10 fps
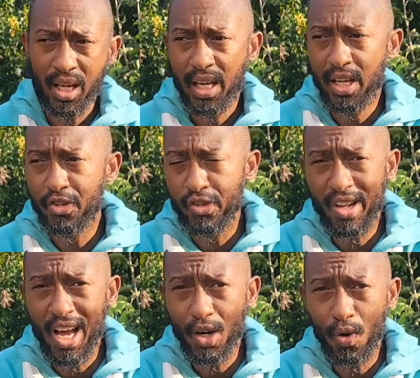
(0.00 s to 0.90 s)
it's
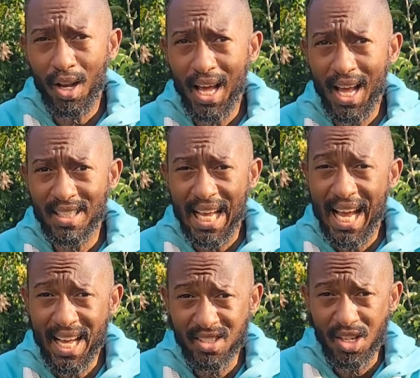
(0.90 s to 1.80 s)
not gonna last as